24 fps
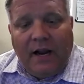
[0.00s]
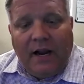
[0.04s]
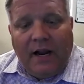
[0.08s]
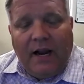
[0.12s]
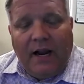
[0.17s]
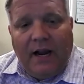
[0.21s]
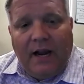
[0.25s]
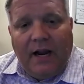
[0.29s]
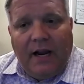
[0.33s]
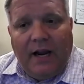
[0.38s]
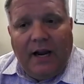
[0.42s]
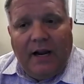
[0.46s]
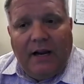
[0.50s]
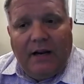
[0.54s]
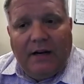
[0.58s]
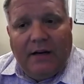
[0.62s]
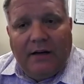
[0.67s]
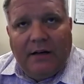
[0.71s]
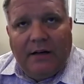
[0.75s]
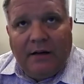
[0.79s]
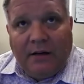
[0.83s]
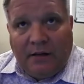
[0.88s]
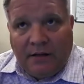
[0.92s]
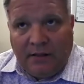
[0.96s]

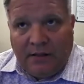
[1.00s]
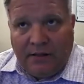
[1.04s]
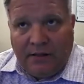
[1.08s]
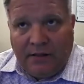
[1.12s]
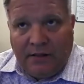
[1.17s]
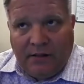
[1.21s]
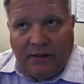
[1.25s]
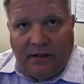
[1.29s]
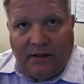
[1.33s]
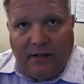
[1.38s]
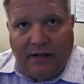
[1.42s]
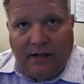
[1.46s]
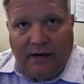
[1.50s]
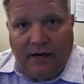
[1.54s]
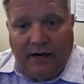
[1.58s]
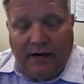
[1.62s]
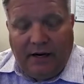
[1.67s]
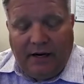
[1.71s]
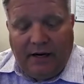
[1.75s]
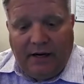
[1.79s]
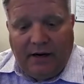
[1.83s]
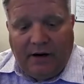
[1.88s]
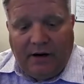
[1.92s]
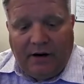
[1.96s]
and they